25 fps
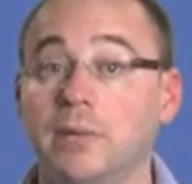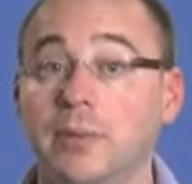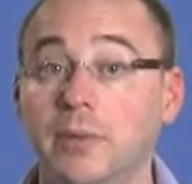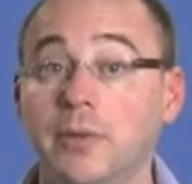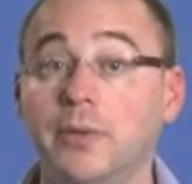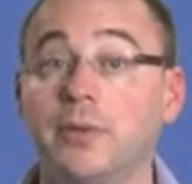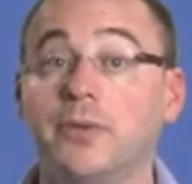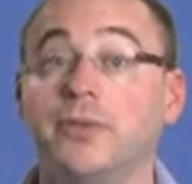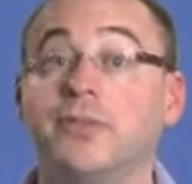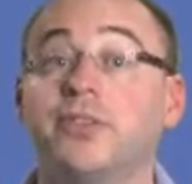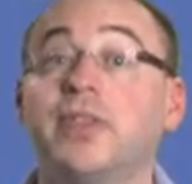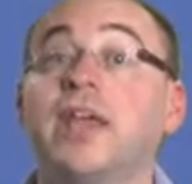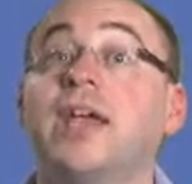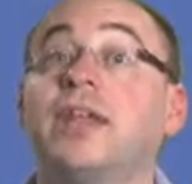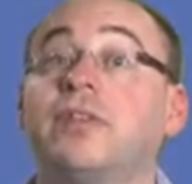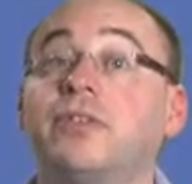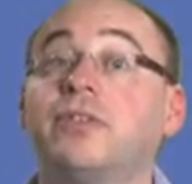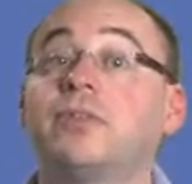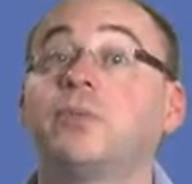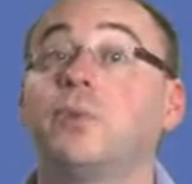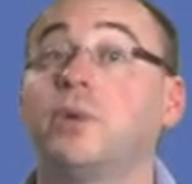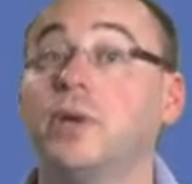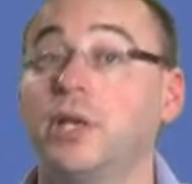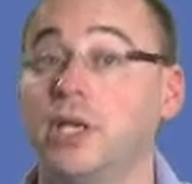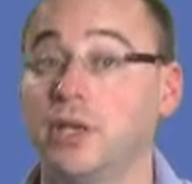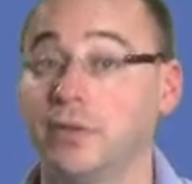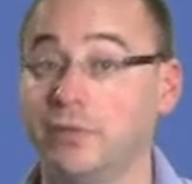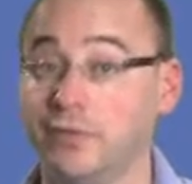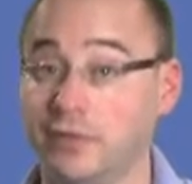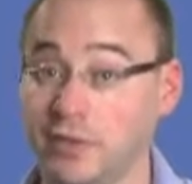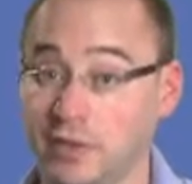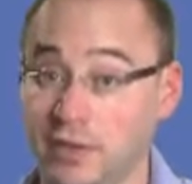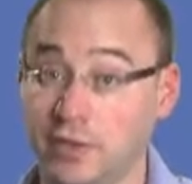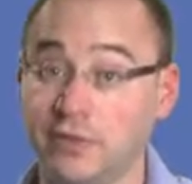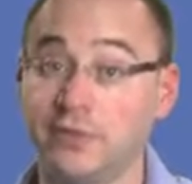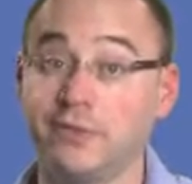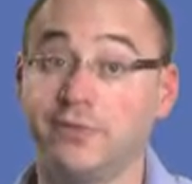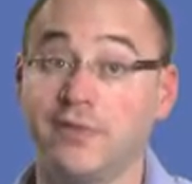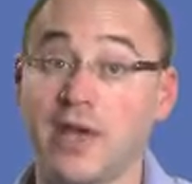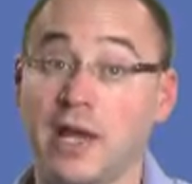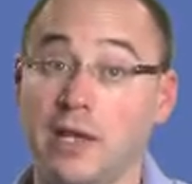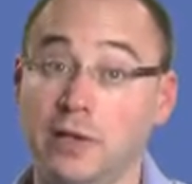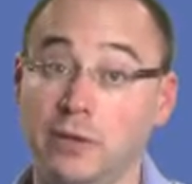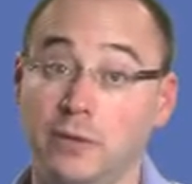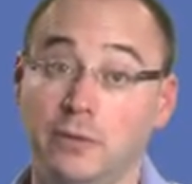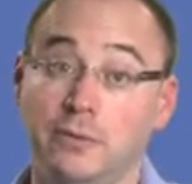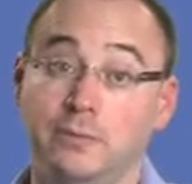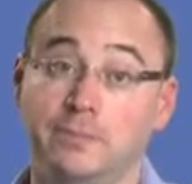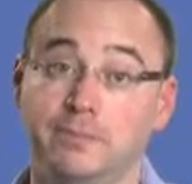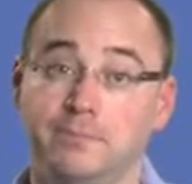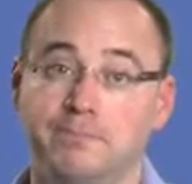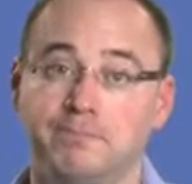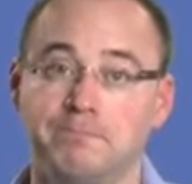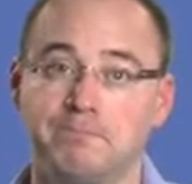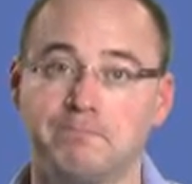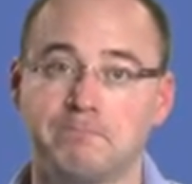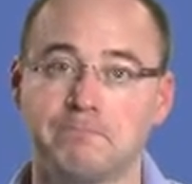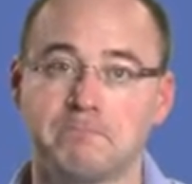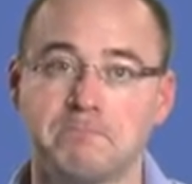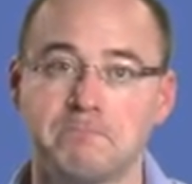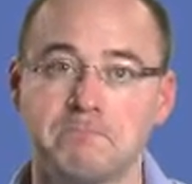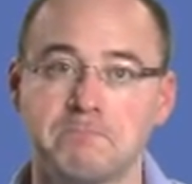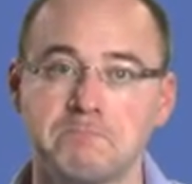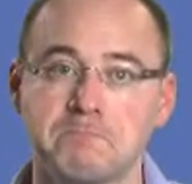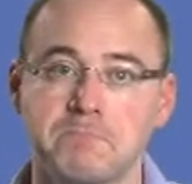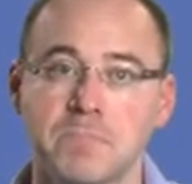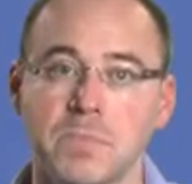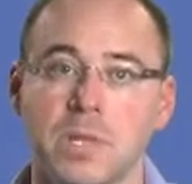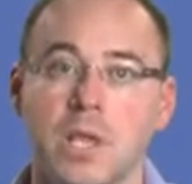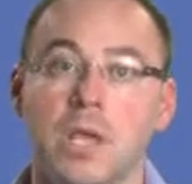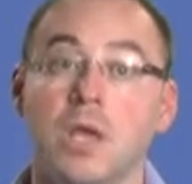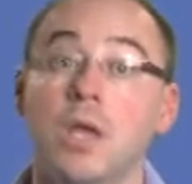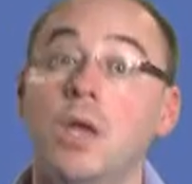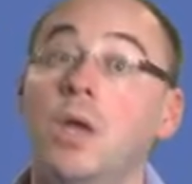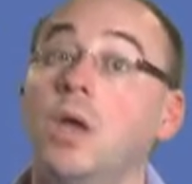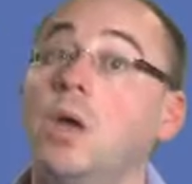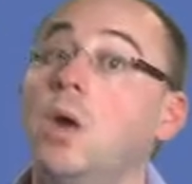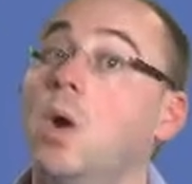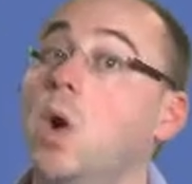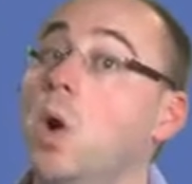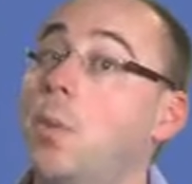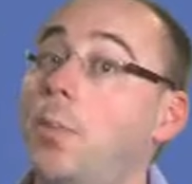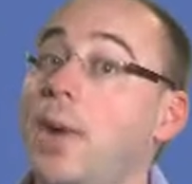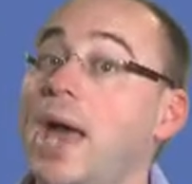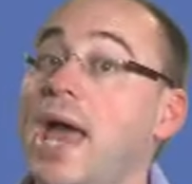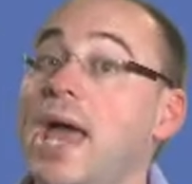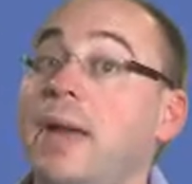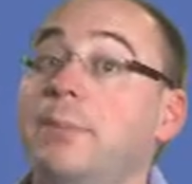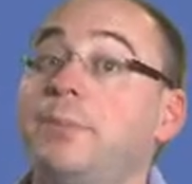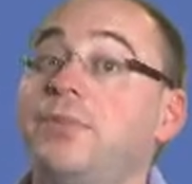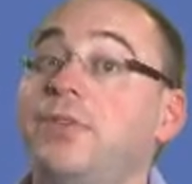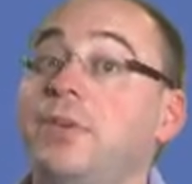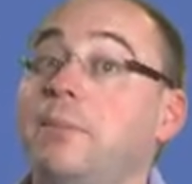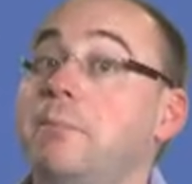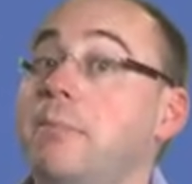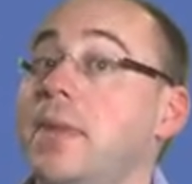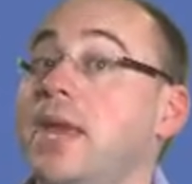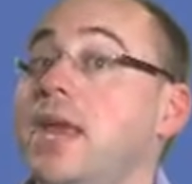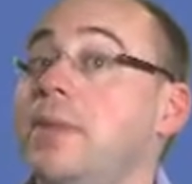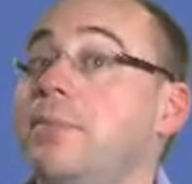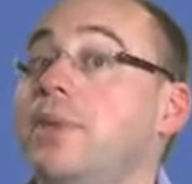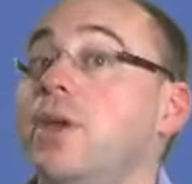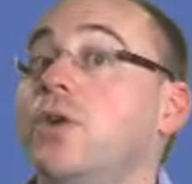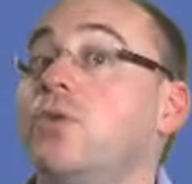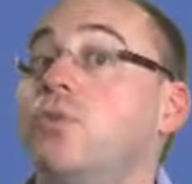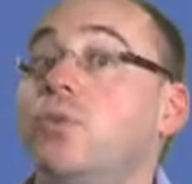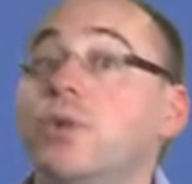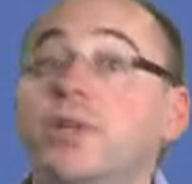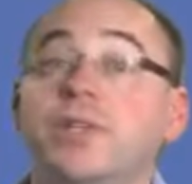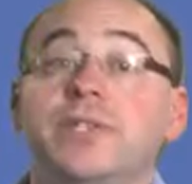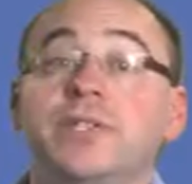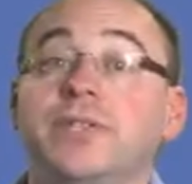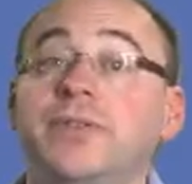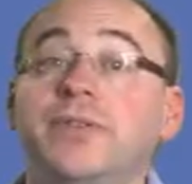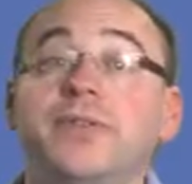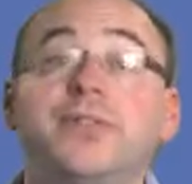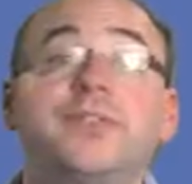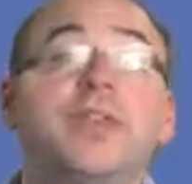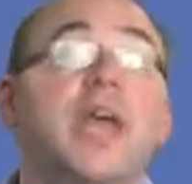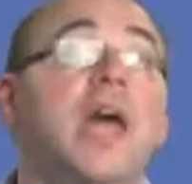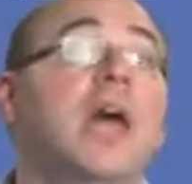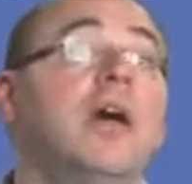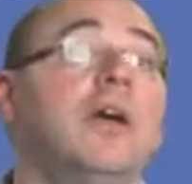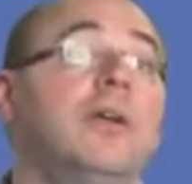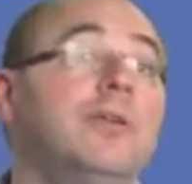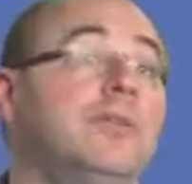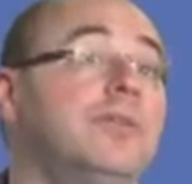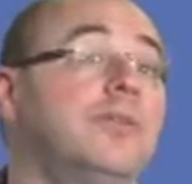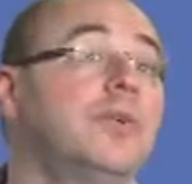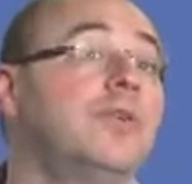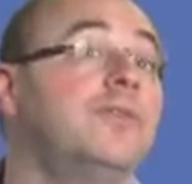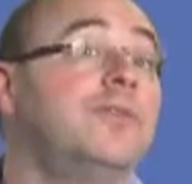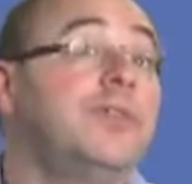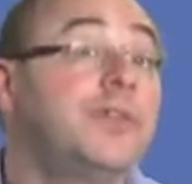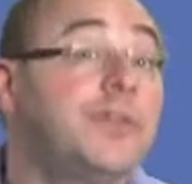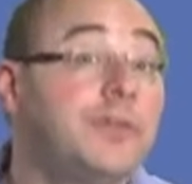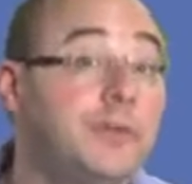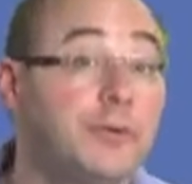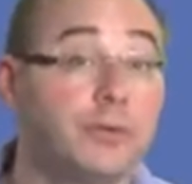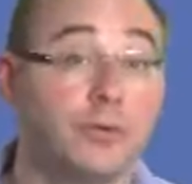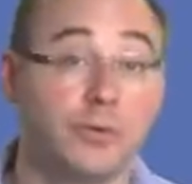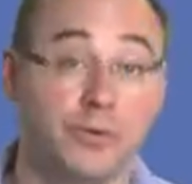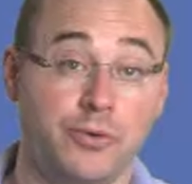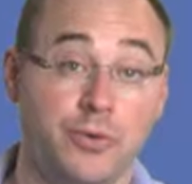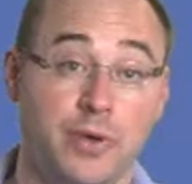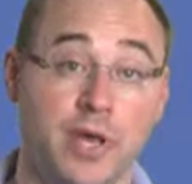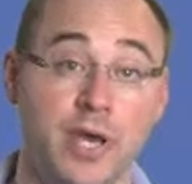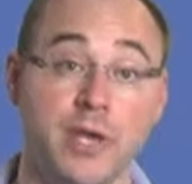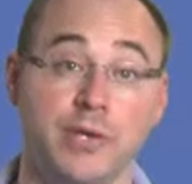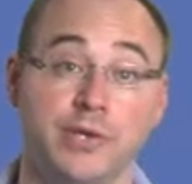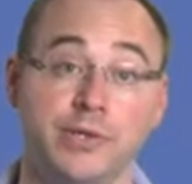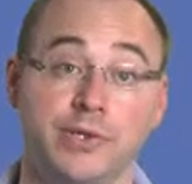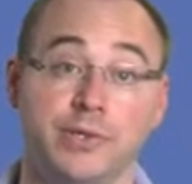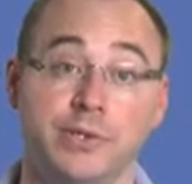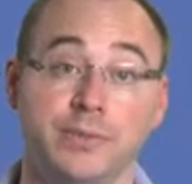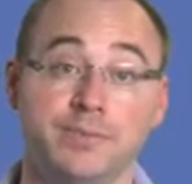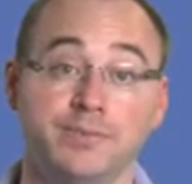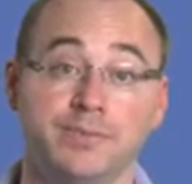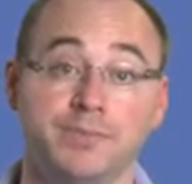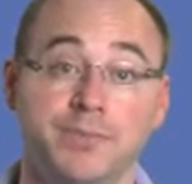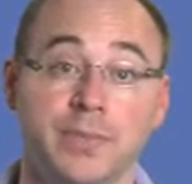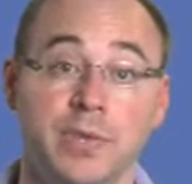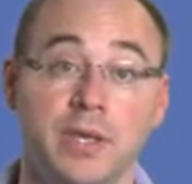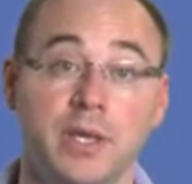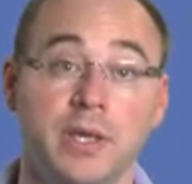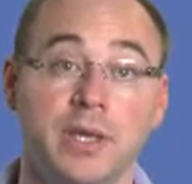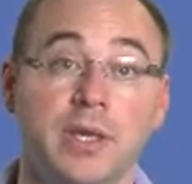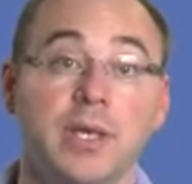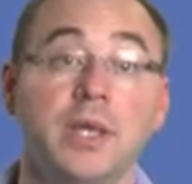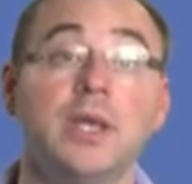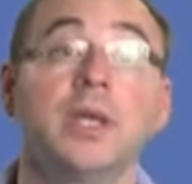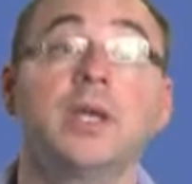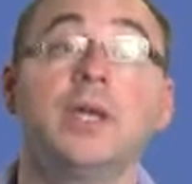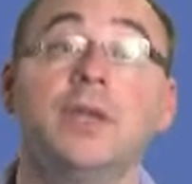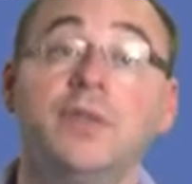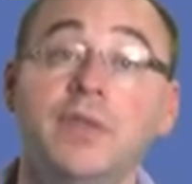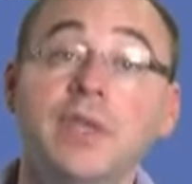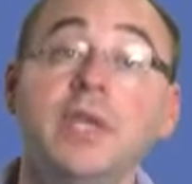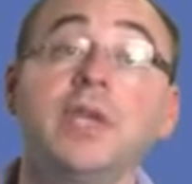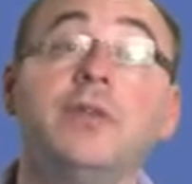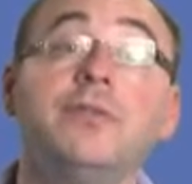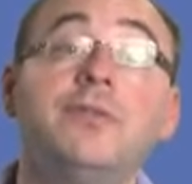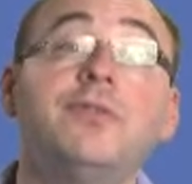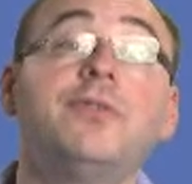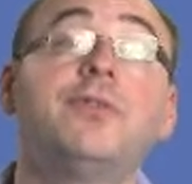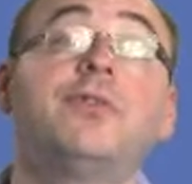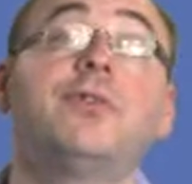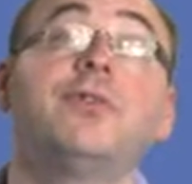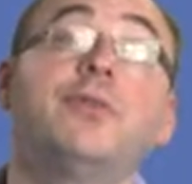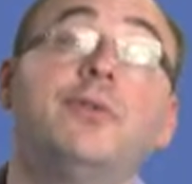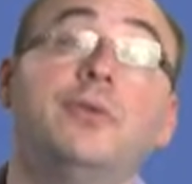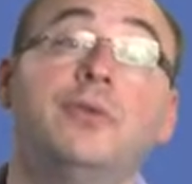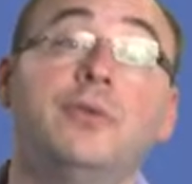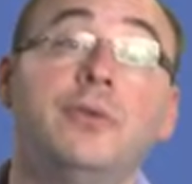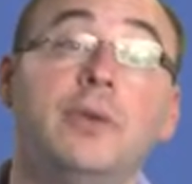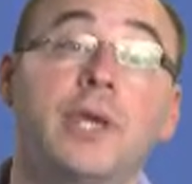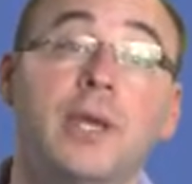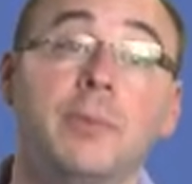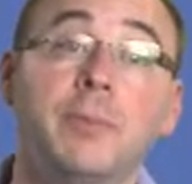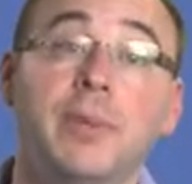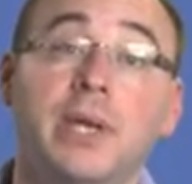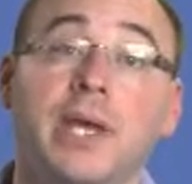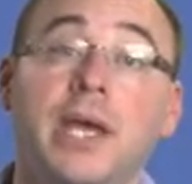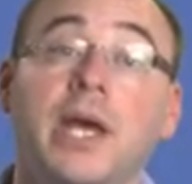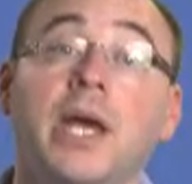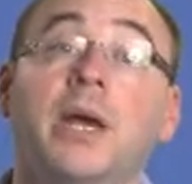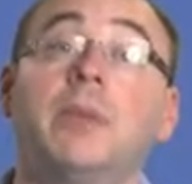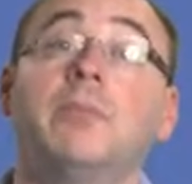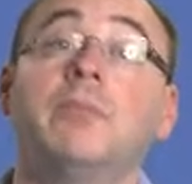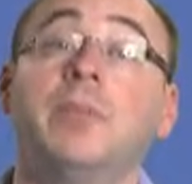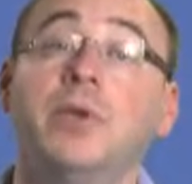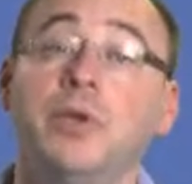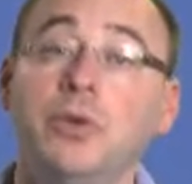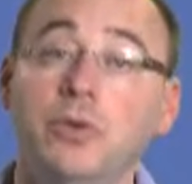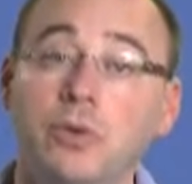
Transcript: because that's what gives it its value. Or perhaps it may be a written, sound, or visual creation. These too can become